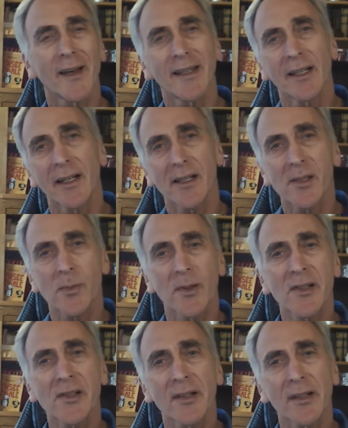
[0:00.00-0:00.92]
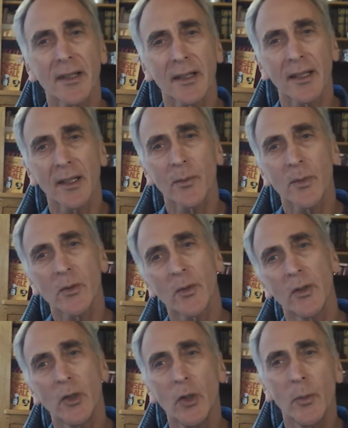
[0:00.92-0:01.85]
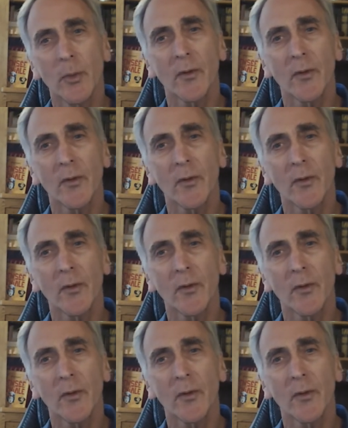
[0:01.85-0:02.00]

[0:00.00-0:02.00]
an explicit link between human